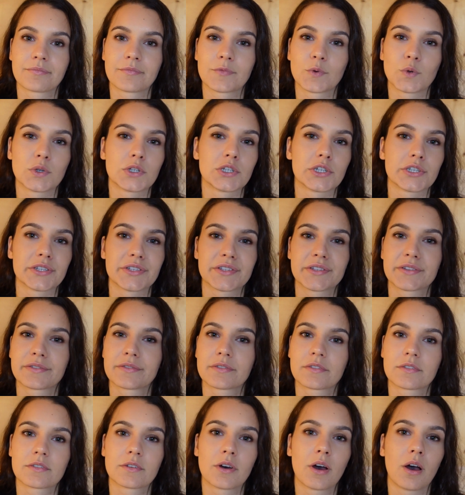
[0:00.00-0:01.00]
We'll
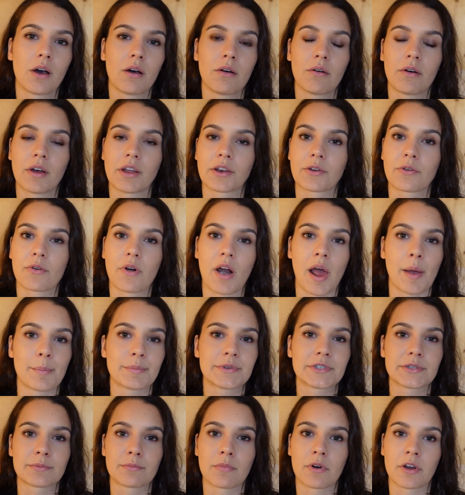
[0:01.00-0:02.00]
just go and grab
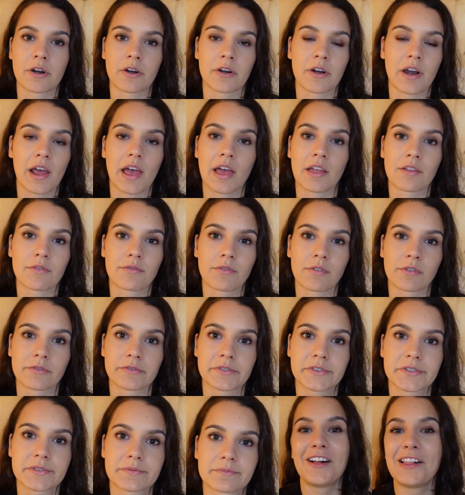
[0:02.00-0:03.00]
some other
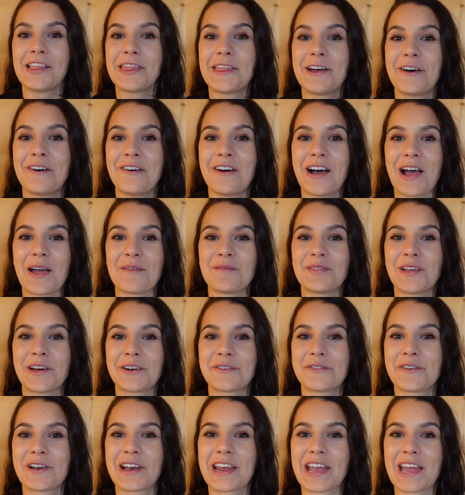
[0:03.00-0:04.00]
headphones. Although I'm
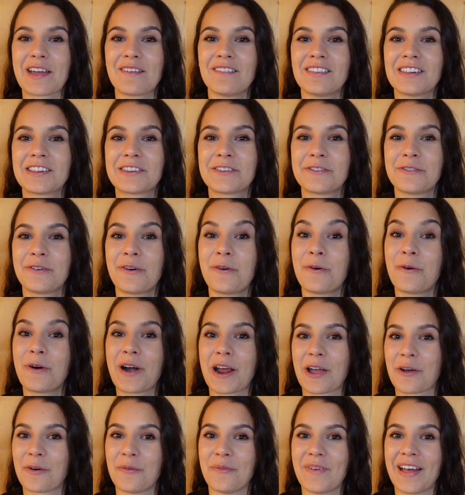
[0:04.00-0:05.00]
not really able to
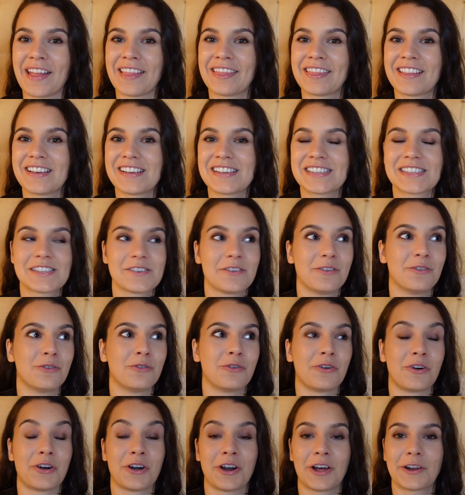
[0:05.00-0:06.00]
recommend these
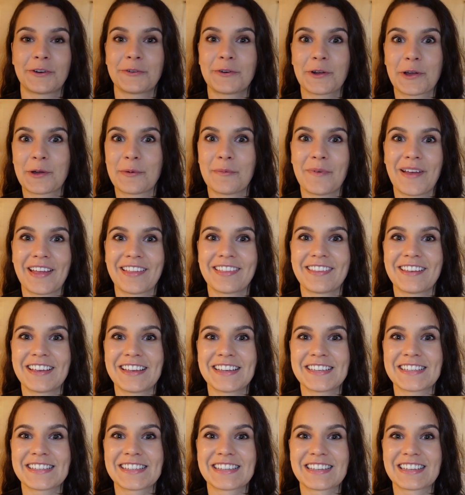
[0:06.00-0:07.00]
or not recommend
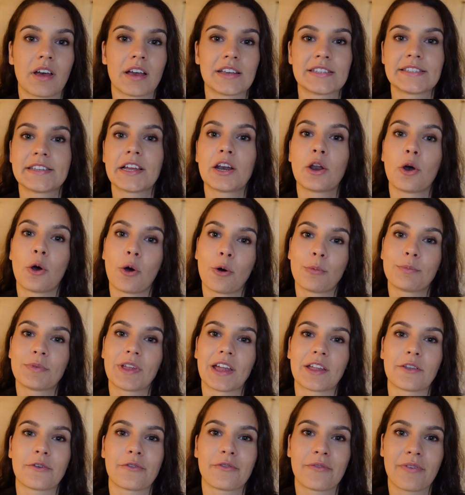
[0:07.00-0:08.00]
these, I still hope
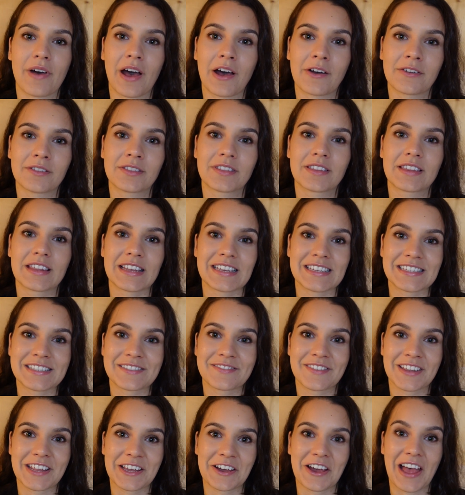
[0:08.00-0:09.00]
that you found this
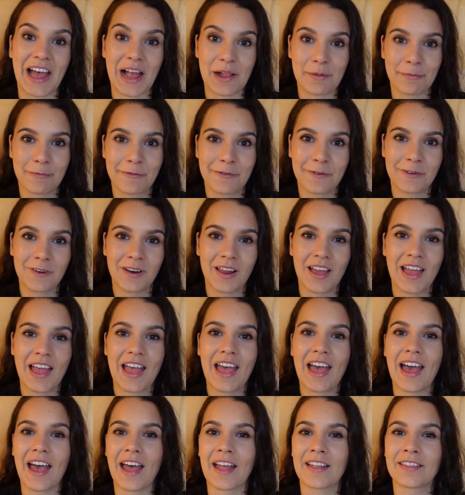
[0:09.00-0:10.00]
video helpful
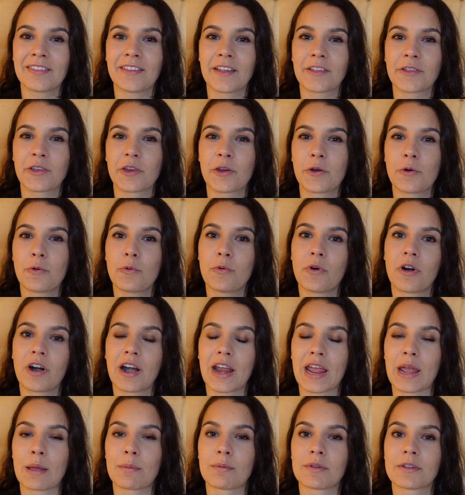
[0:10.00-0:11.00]
and that you were
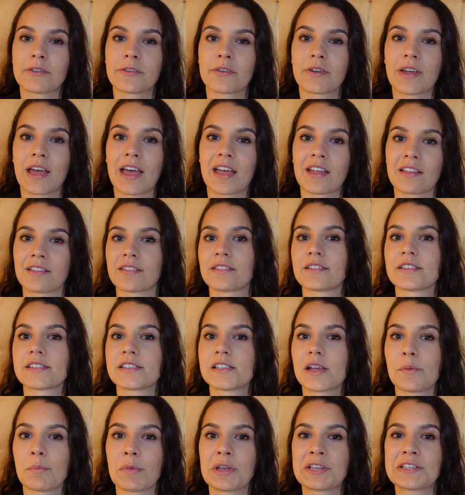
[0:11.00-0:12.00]
able to get
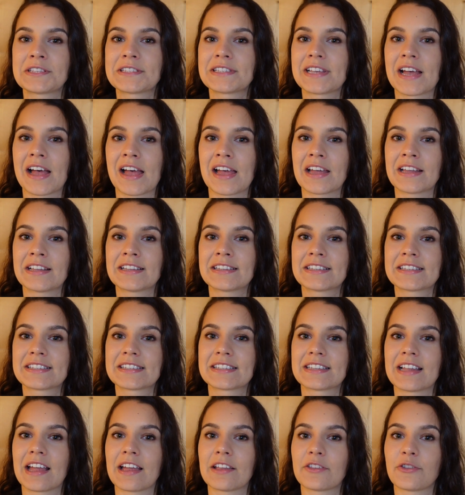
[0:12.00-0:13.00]
some insights
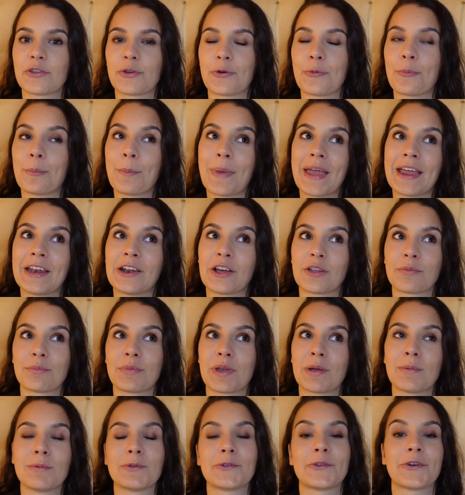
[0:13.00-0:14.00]
that you may not
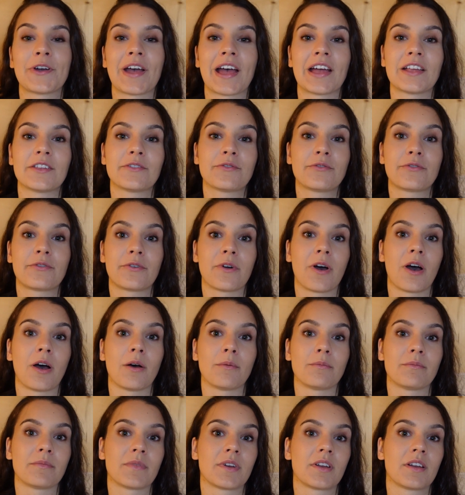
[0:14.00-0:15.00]
be able to get
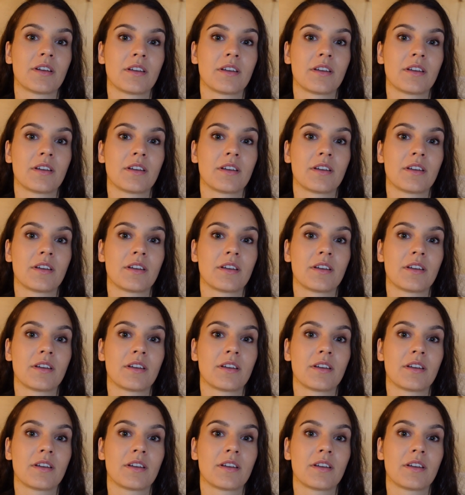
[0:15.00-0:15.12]
from